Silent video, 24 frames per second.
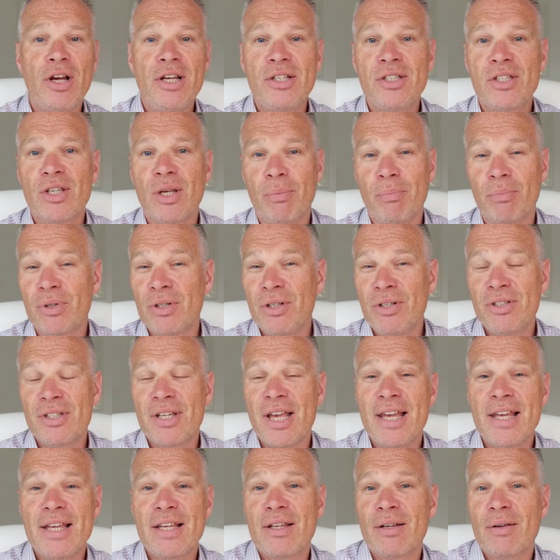item could
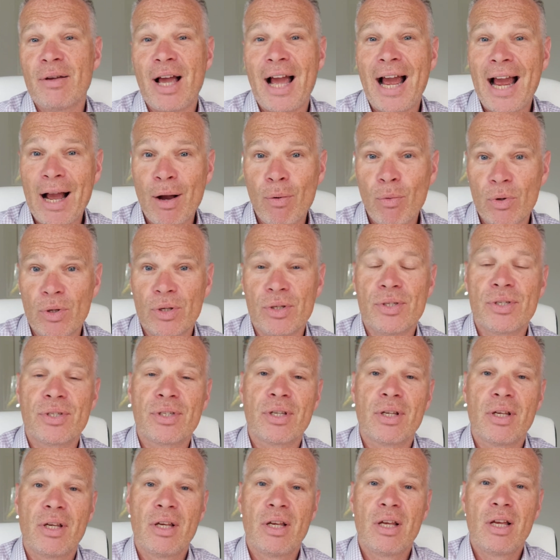take
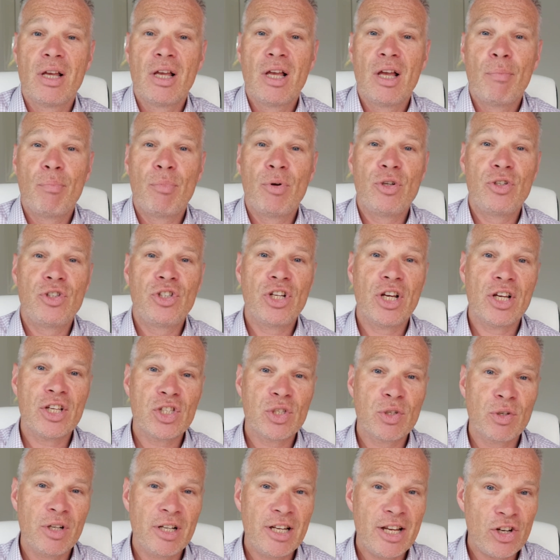hours, but
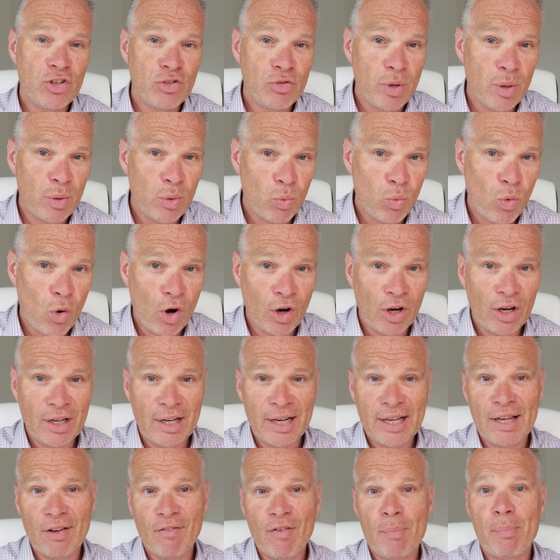just literally with one
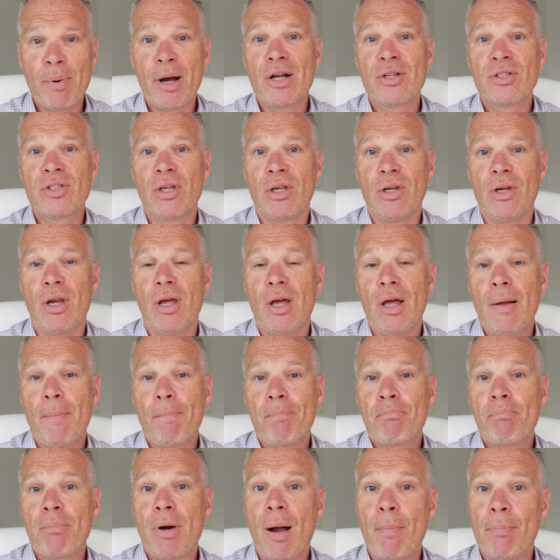click of a button,
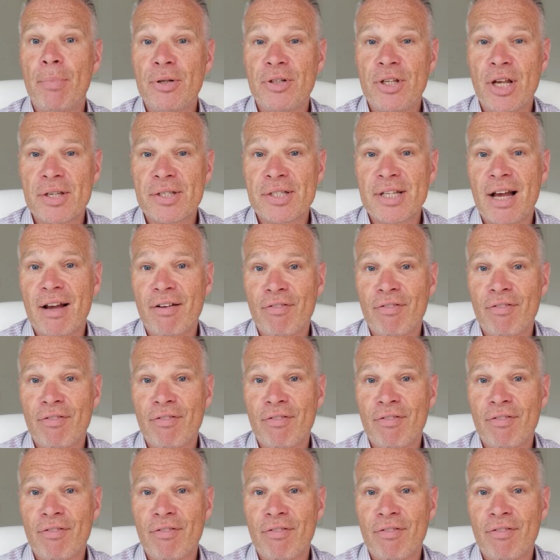Publer does